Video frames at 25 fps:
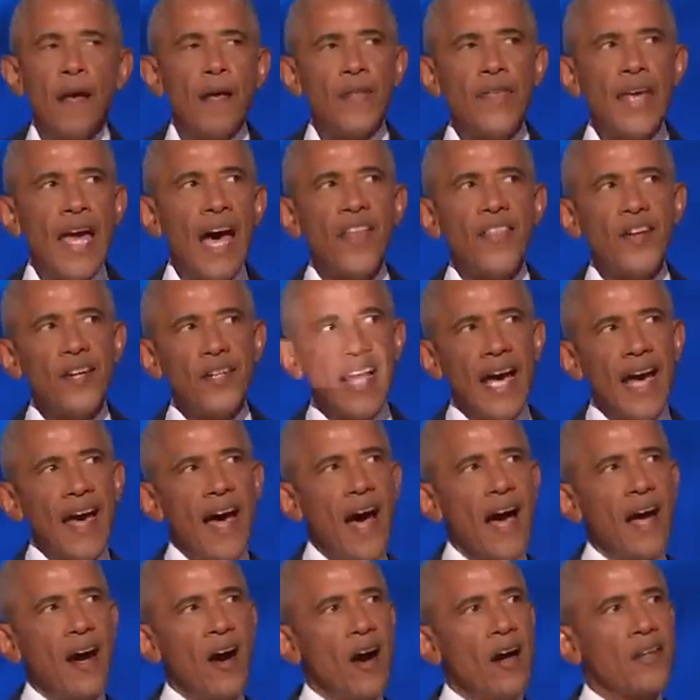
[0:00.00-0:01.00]
The other day,
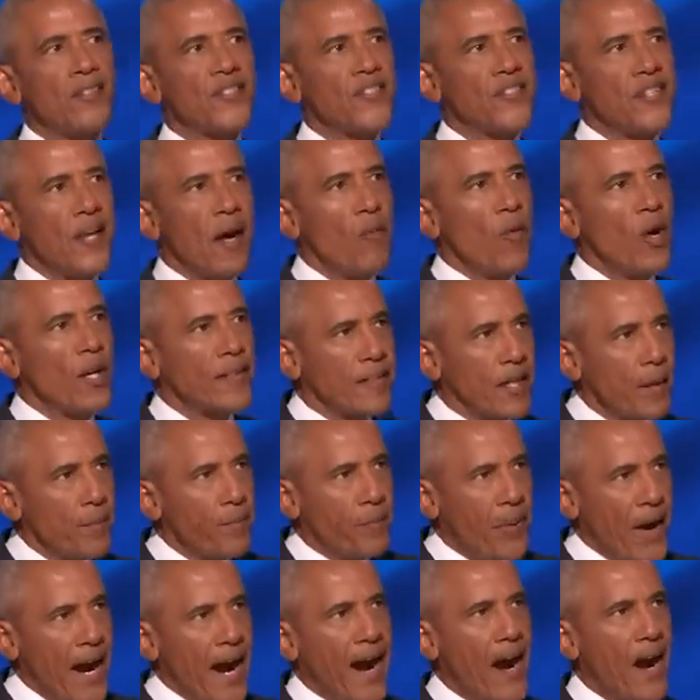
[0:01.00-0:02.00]
I heard someone
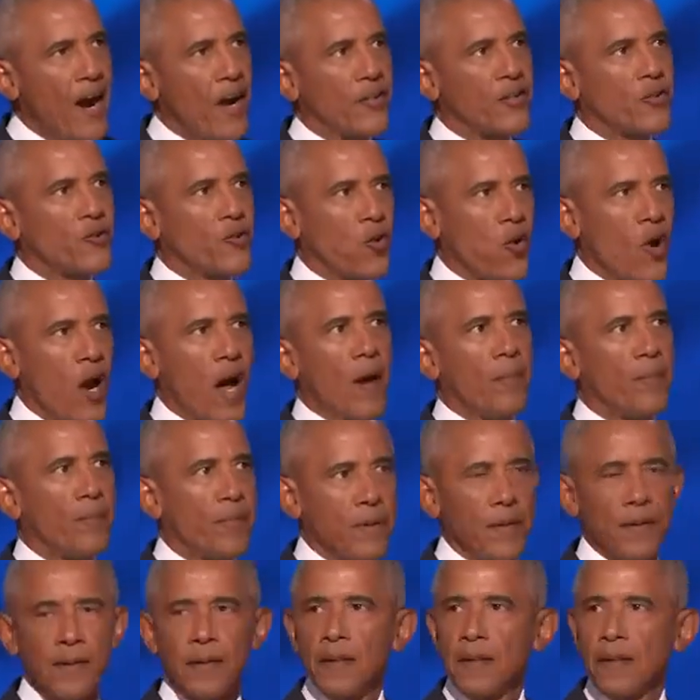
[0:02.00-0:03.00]
compare Trump
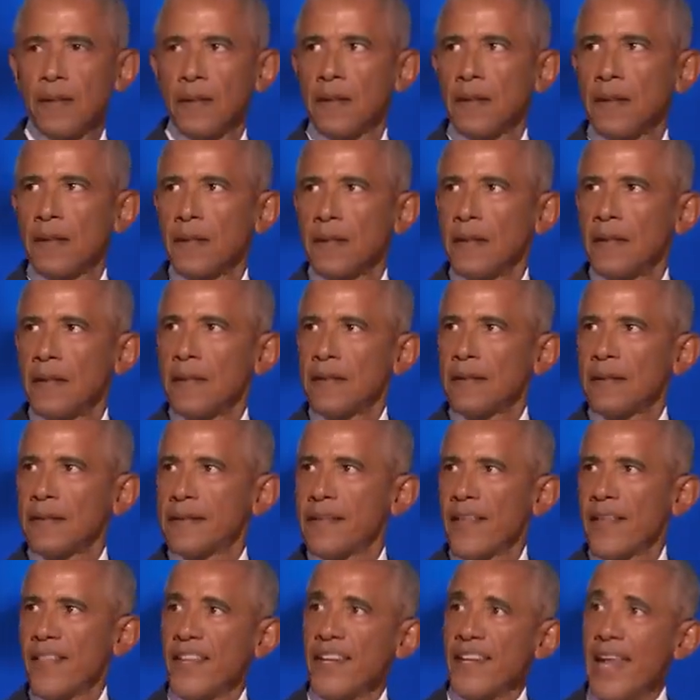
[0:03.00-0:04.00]

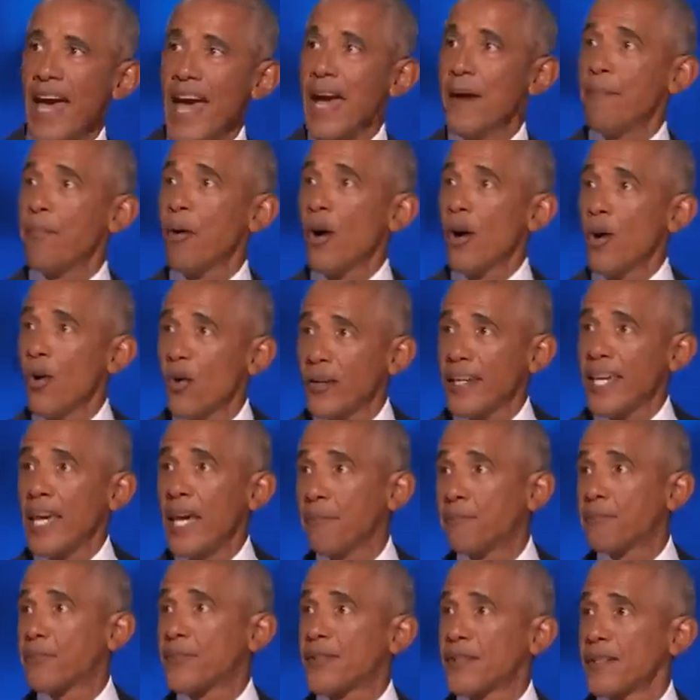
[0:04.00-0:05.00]
to the neighbor who
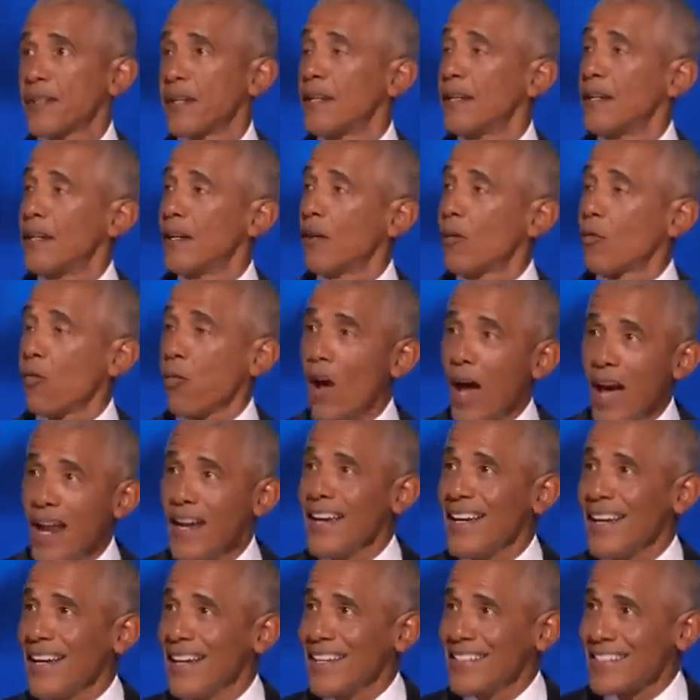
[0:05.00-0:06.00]
keeps
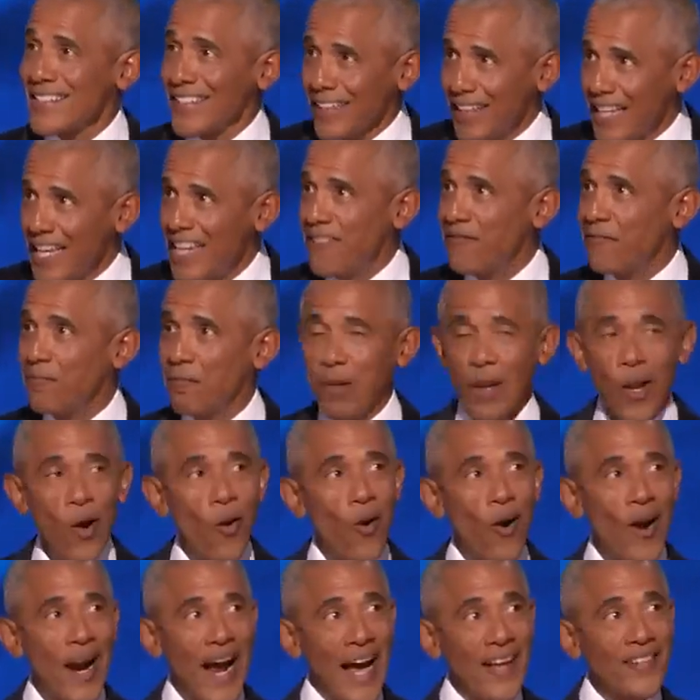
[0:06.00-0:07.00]
running his leaf
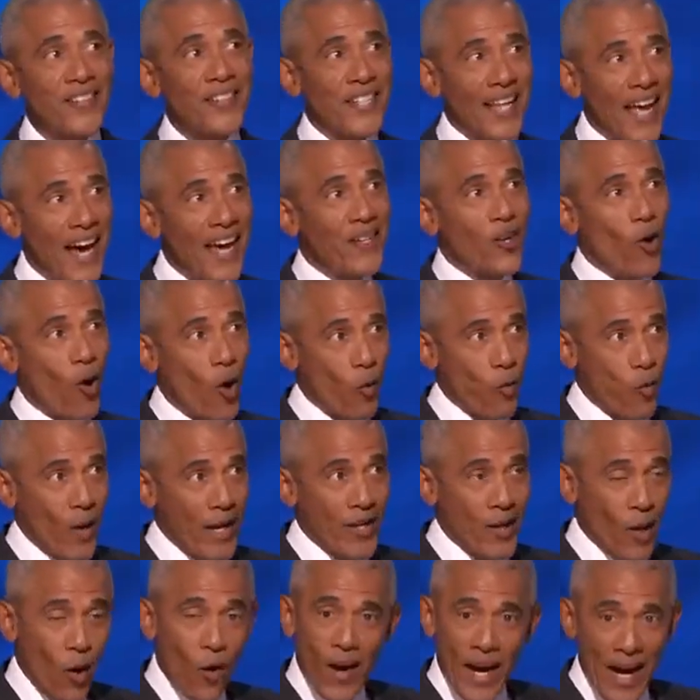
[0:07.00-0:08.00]
blower outside your
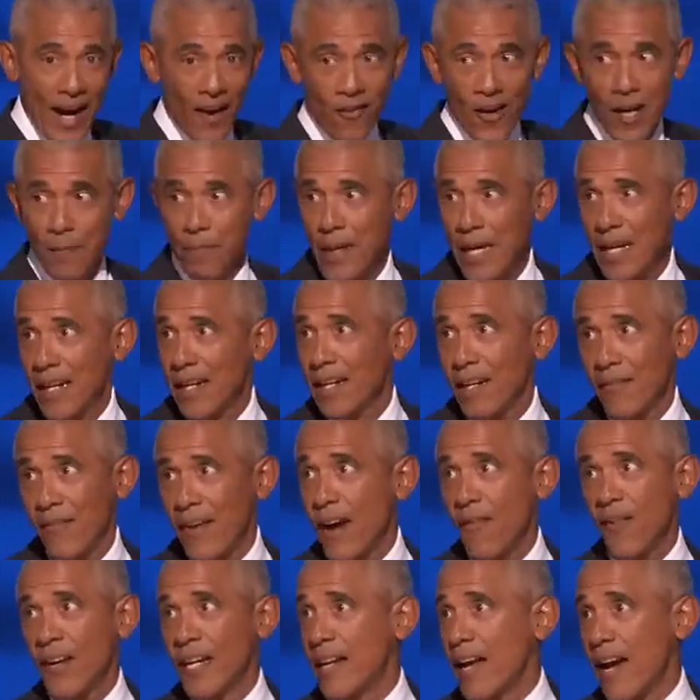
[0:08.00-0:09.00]
window every minute of
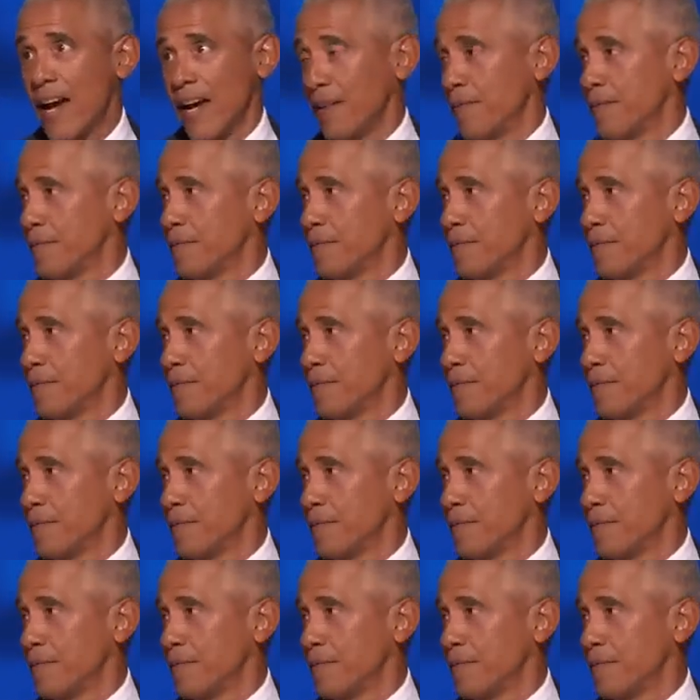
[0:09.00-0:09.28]
every day.